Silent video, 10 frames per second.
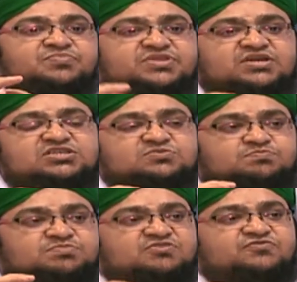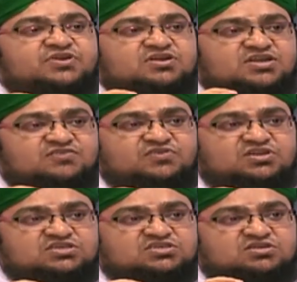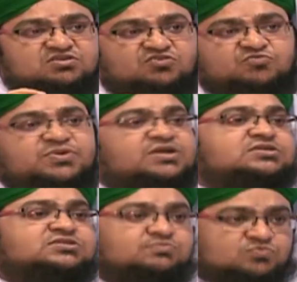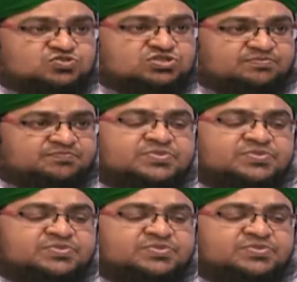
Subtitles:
that is perfect definition of practicing Muslim.